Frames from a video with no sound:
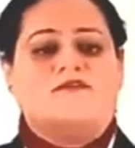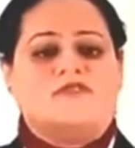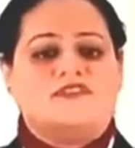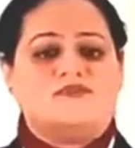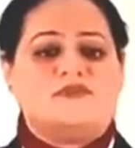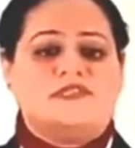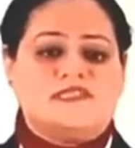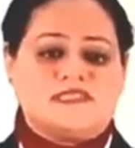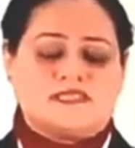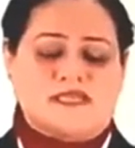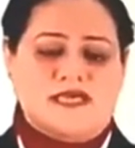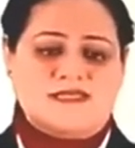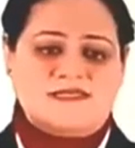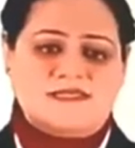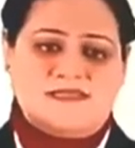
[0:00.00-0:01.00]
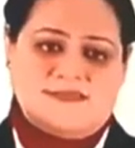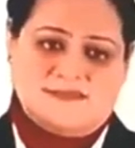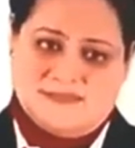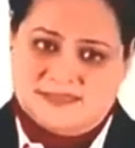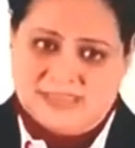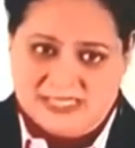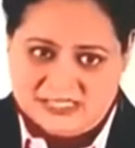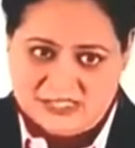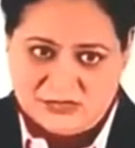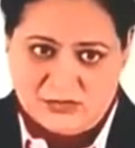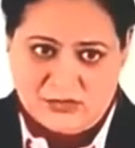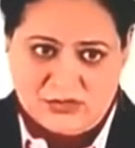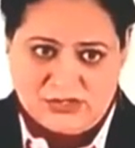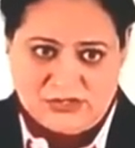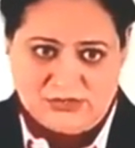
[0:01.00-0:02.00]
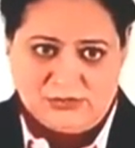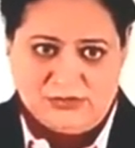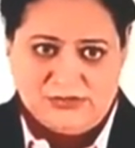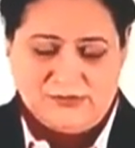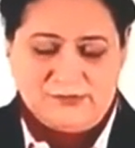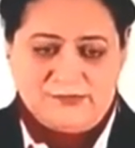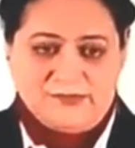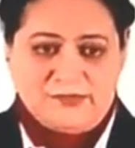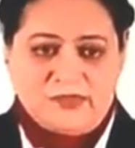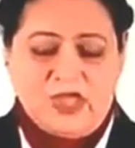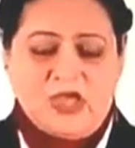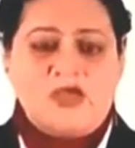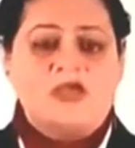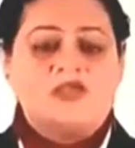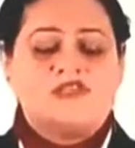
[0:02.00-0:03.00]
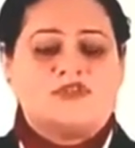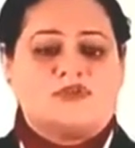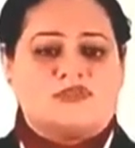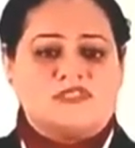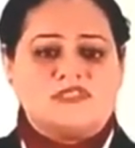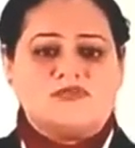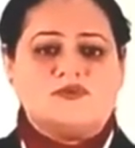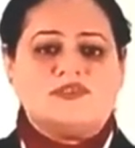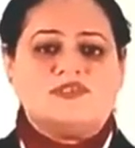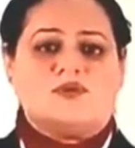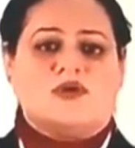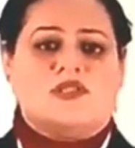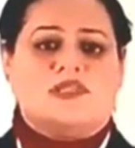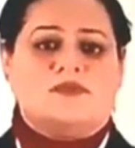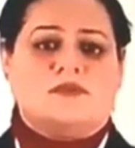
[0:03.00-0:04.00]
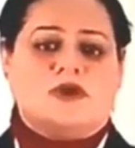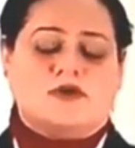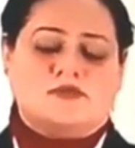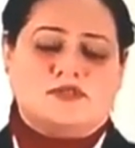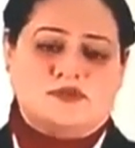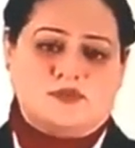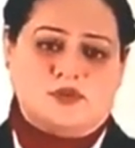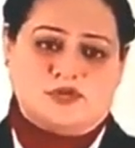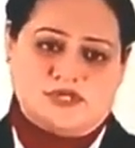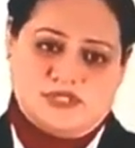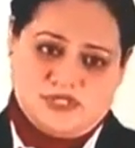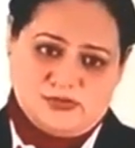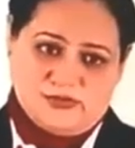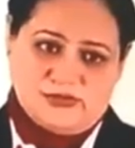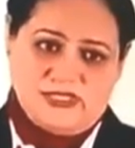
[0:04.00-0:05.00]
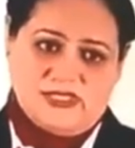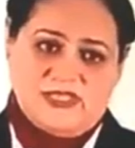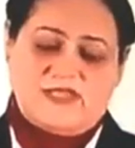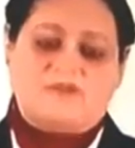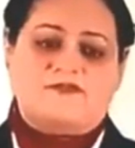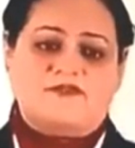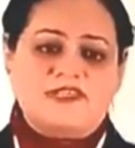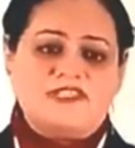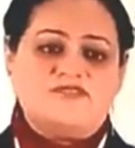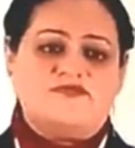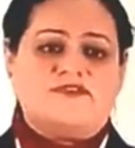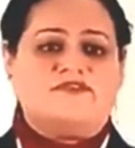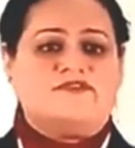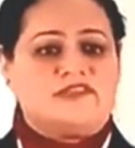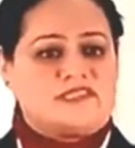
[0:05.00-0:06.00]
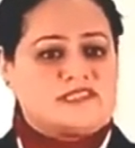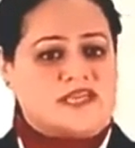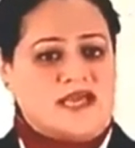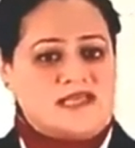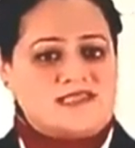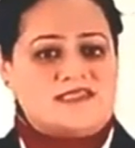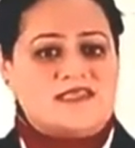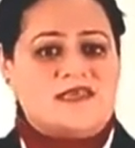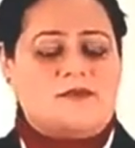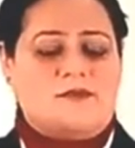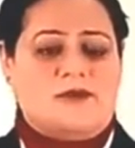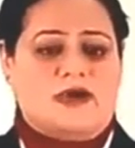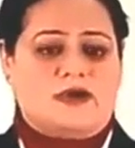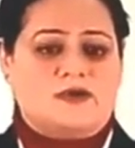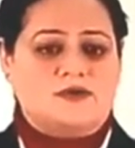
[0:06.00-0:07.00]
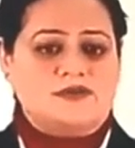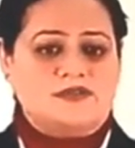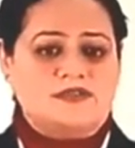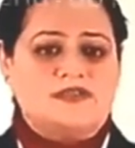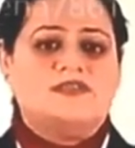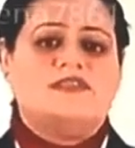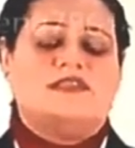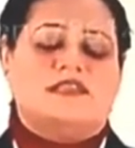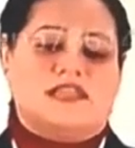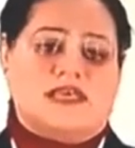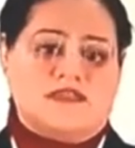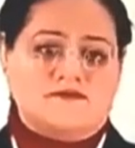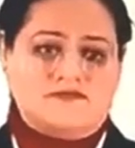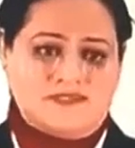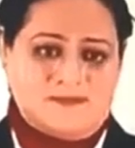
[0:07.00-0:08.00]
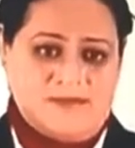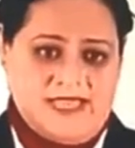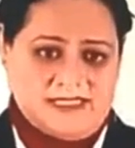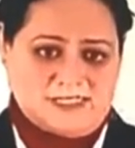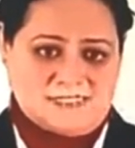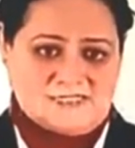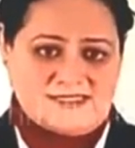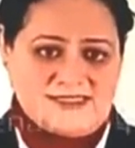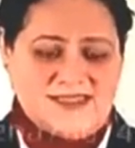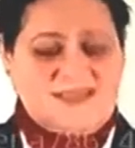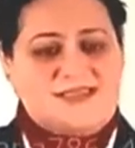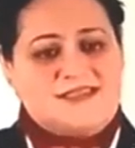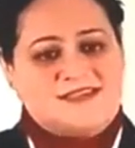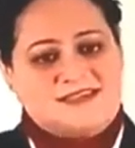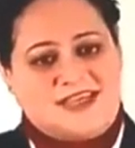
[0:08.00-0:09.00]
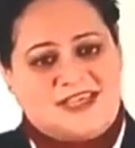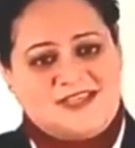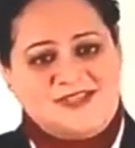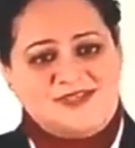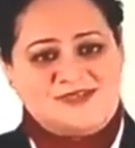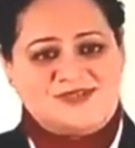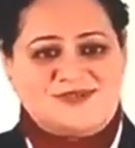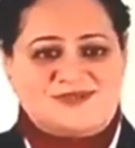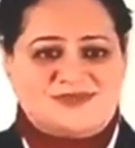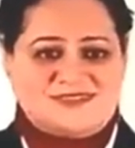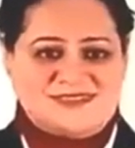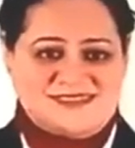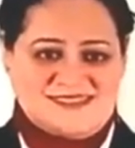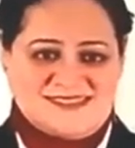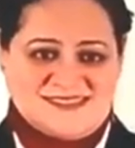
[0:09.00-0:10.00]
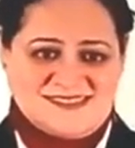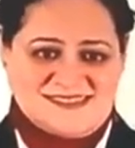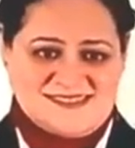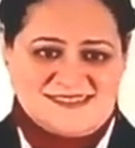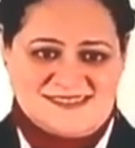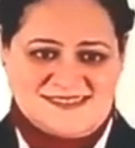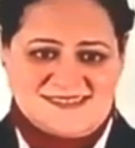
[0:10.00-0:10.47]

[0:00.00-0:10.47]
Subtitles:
which we discuss in the next module. So this was all about the module in which we have discussed about the lifespans. Thank you, students.